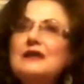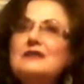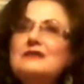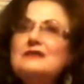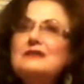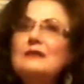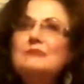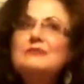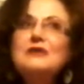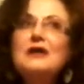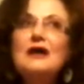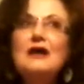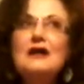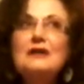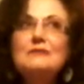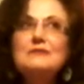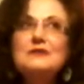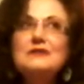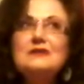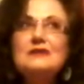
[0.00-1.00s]

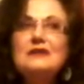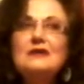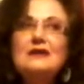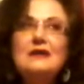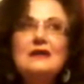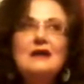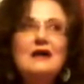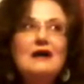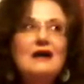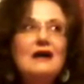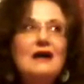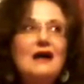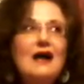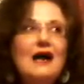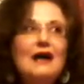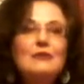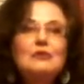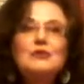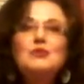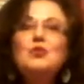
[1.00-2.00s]
Sometimes
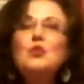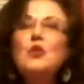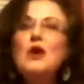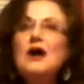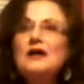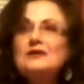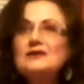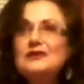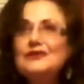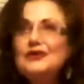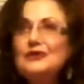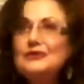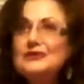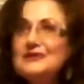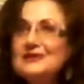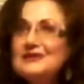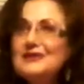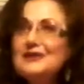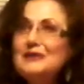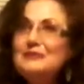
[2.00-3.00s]
I would want to go to
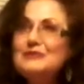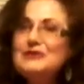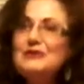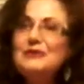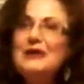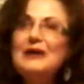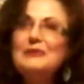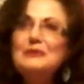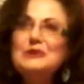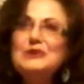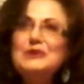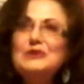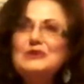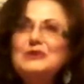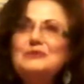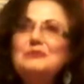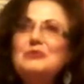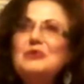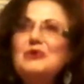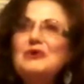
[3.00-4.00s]
sleep so I would
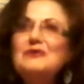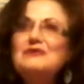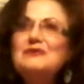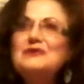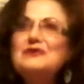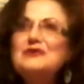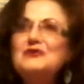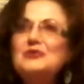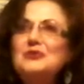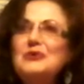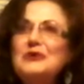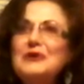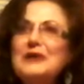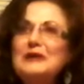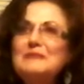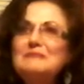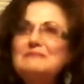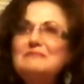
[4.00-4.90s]
learn more of the story.